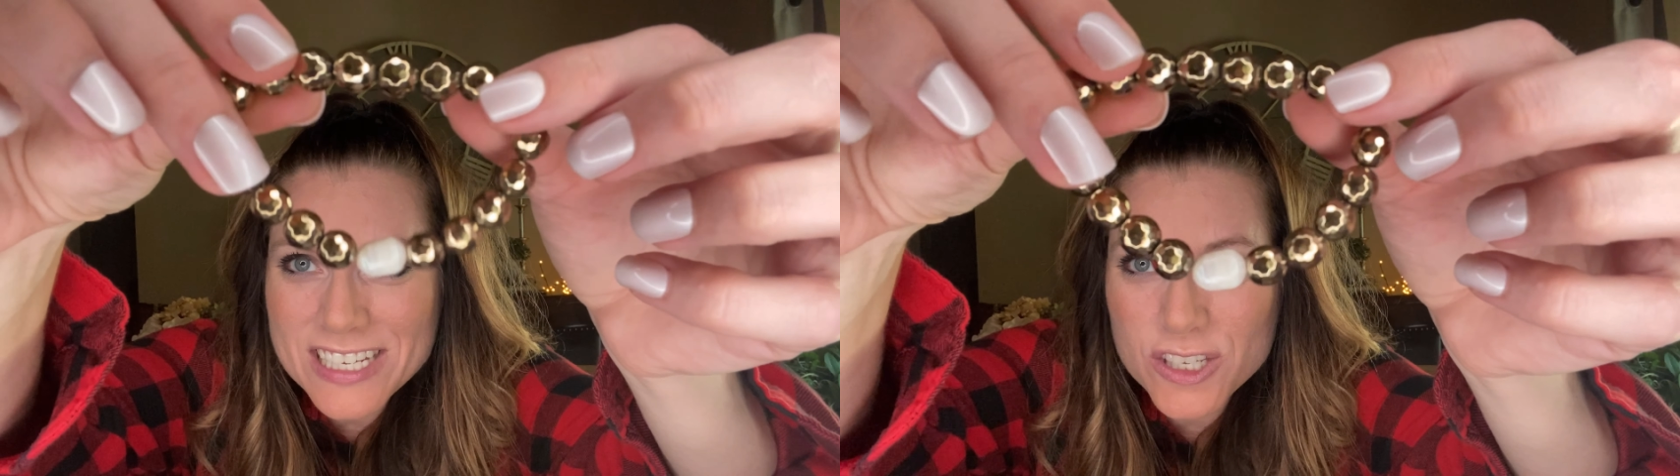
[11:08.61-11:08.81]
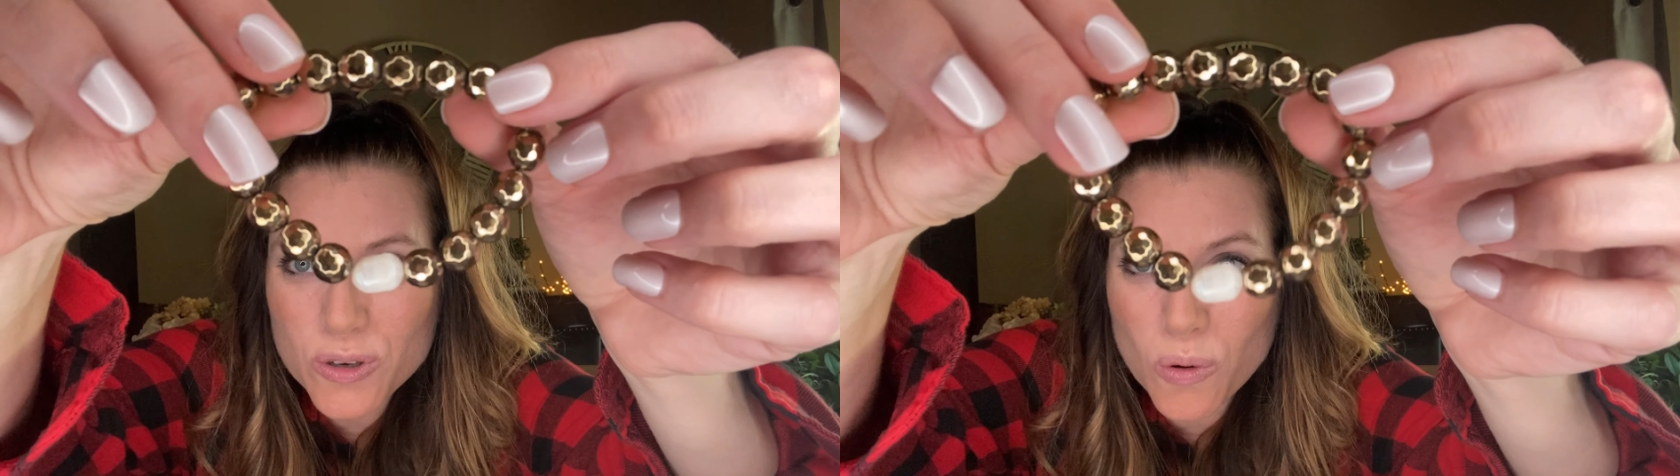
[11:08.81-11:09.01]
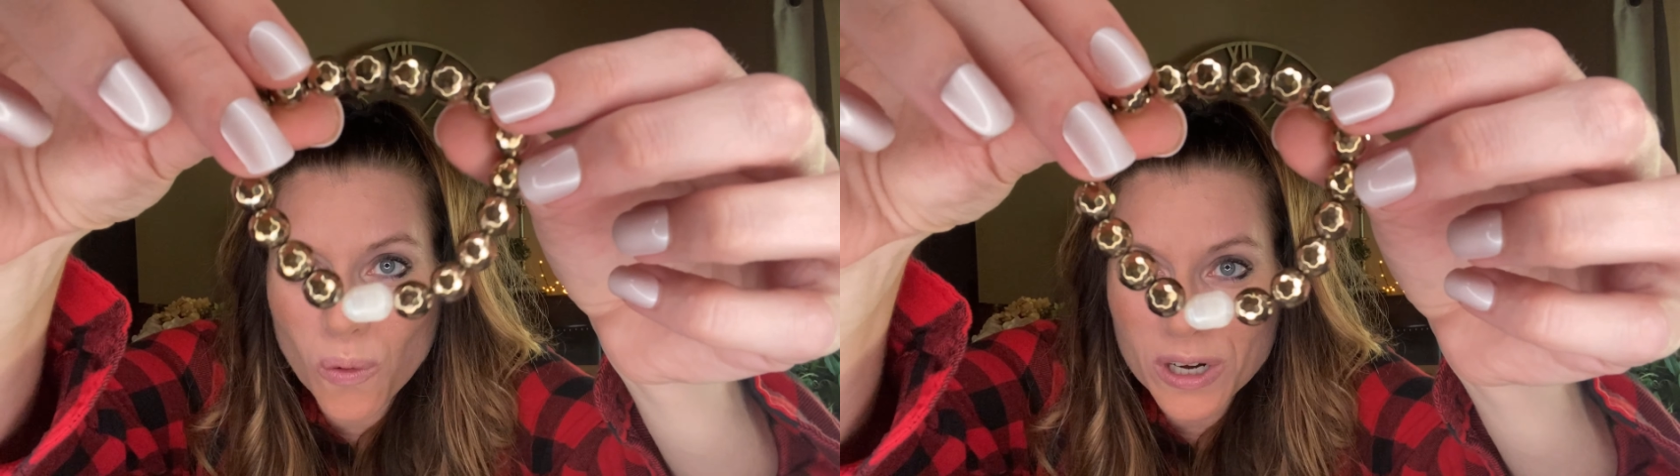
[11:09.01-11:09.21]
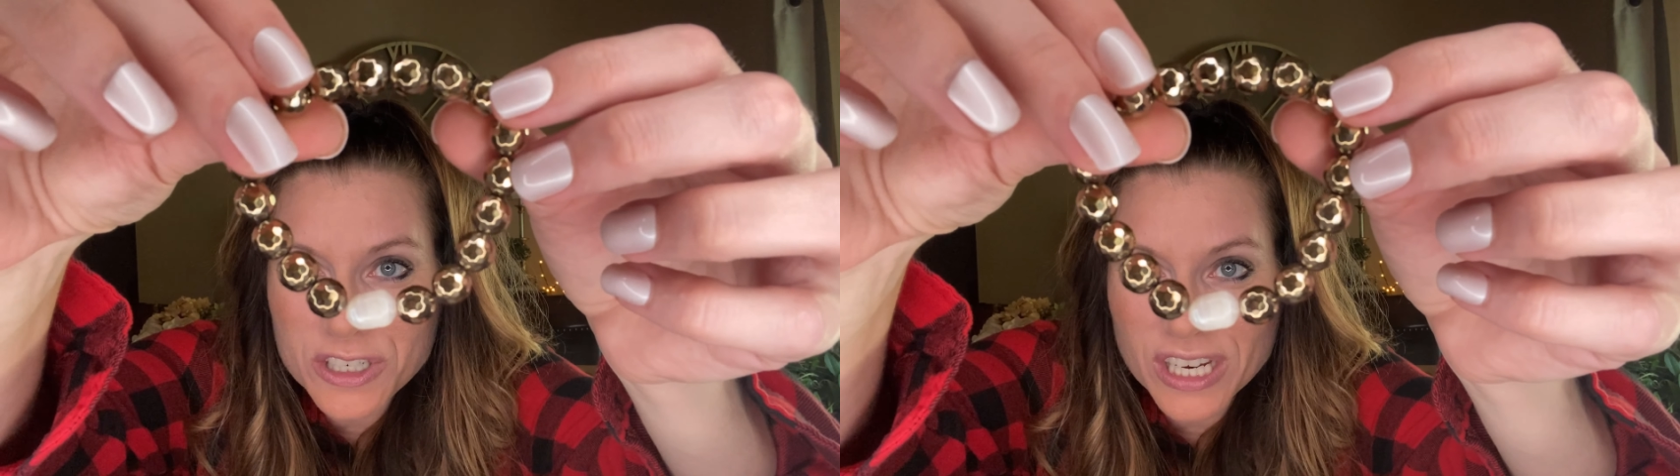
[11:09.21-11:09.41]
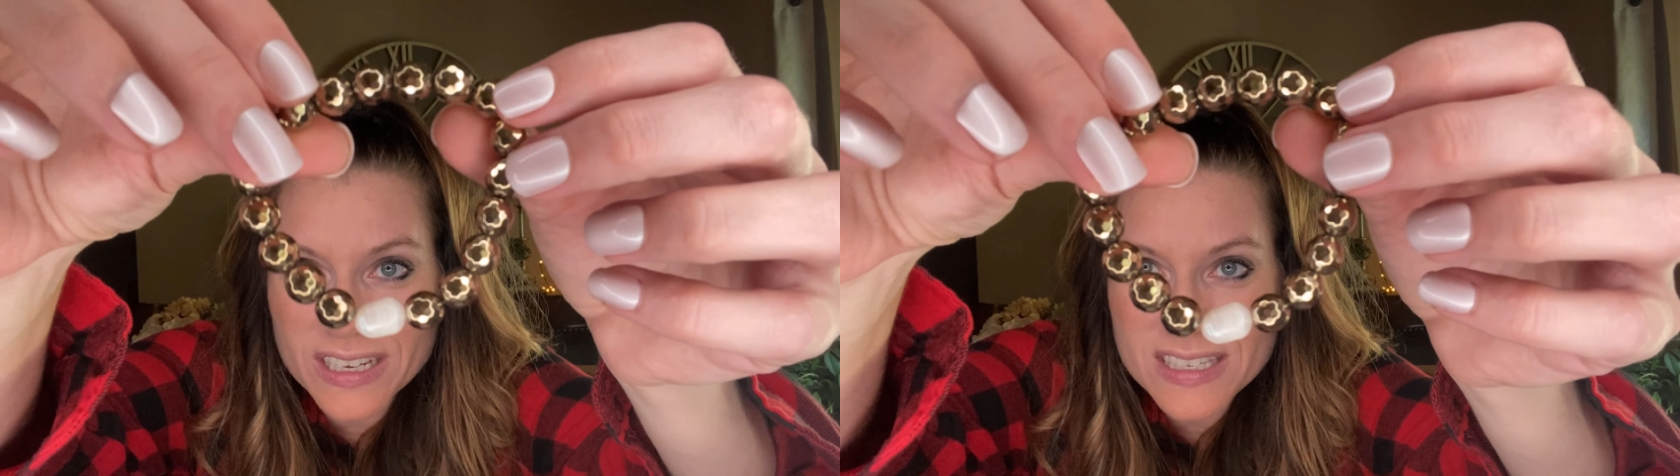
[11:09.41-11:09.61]
is
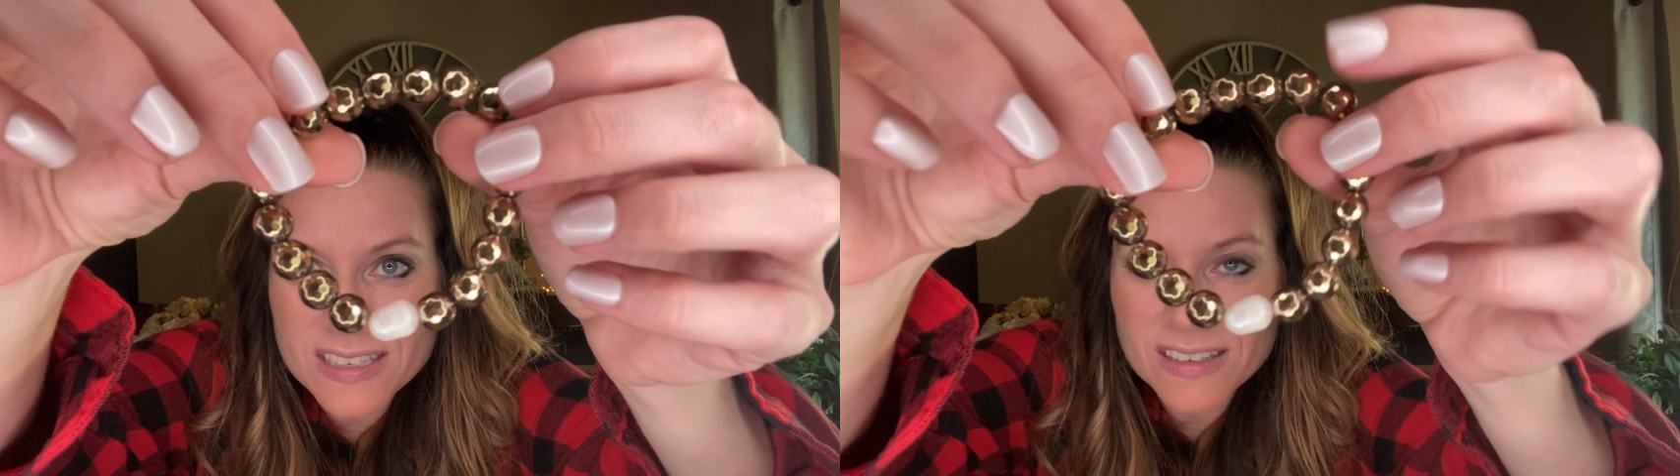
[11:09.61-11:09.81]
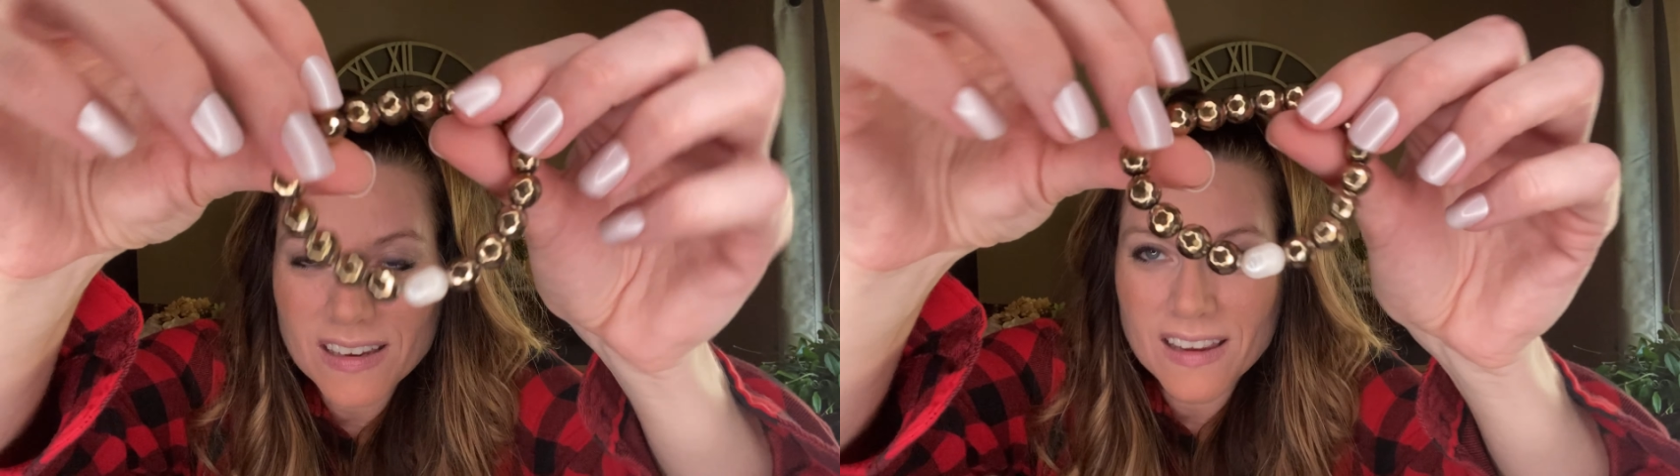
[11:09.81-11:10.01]
gorgeous.